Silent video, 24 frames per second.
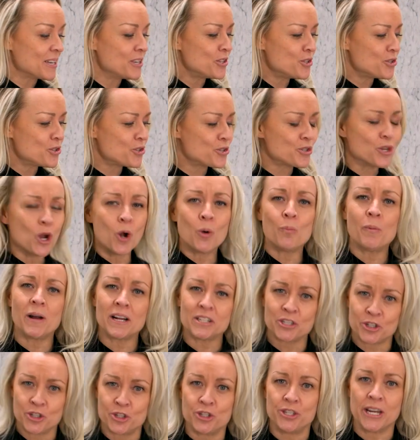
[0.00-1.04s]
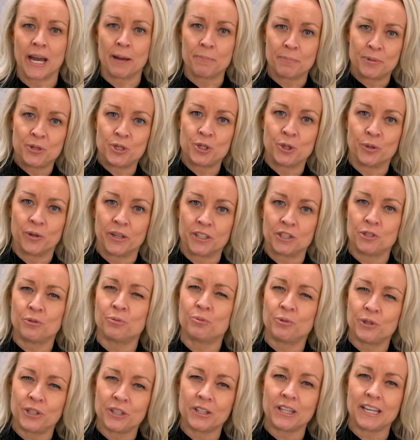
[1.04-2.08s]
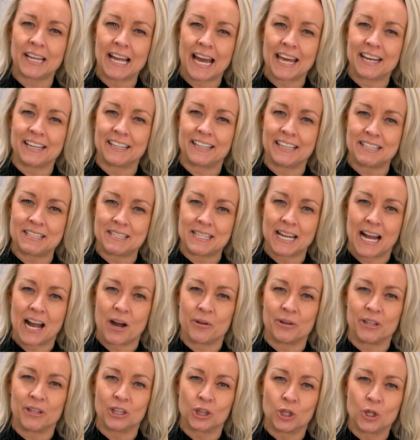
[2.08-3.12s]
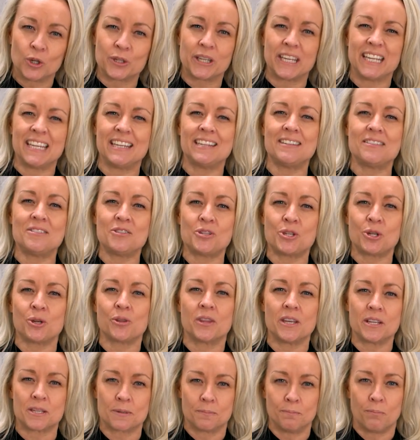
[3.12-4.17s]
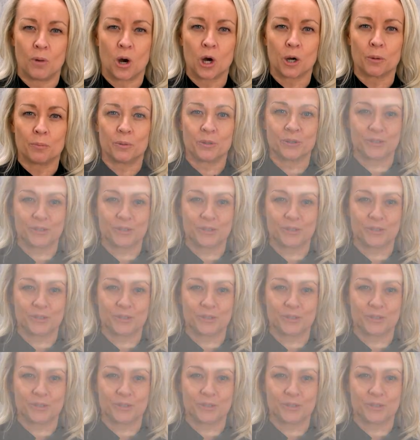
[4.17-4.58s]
so much depth to it. You really got to get down and look into this marble